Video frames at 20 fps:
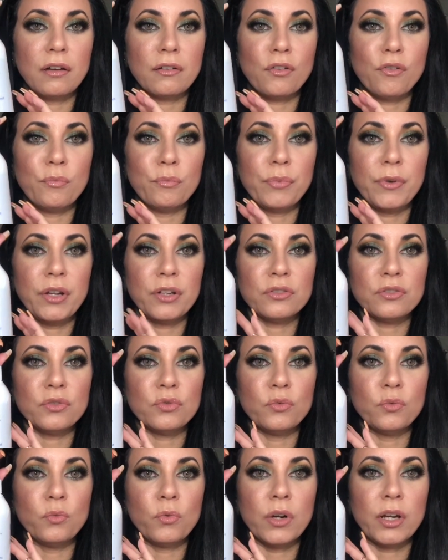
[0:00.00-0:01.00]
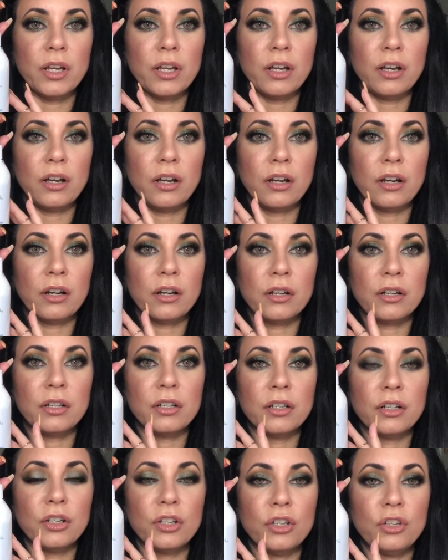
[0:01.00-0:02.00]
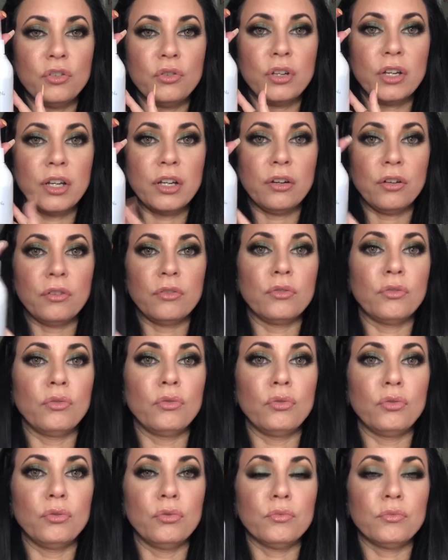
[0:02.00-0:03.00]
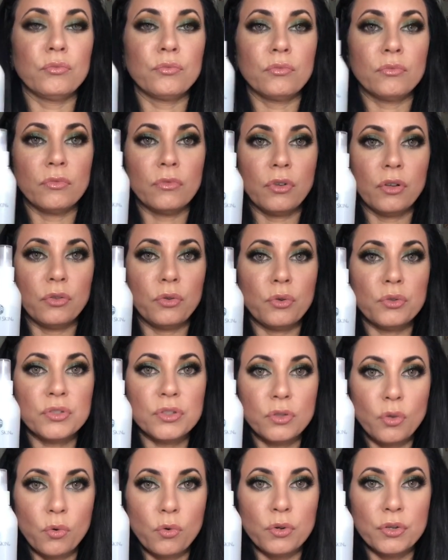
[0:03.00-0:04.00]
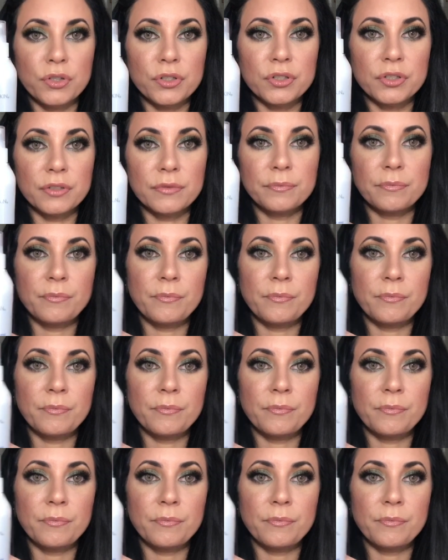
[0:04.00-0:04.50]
compared to what you get on those stores.